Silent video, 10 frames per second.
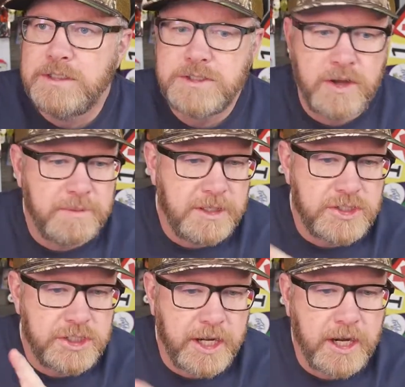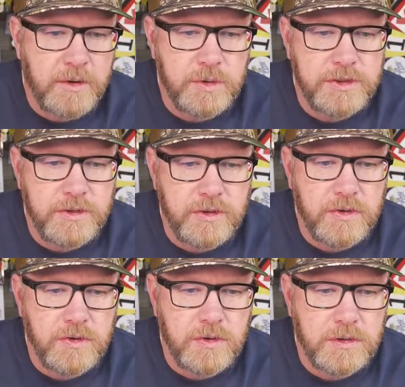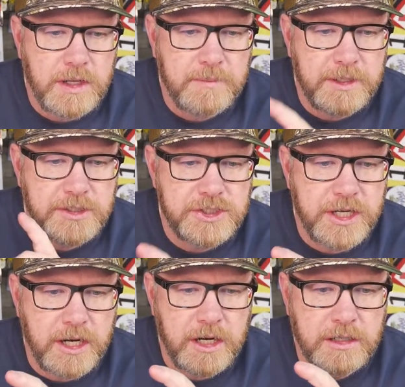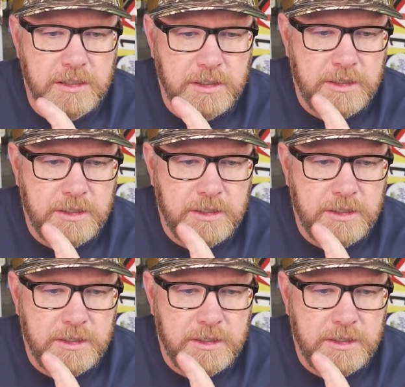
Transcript: So I'm going to share with you, I'm going to share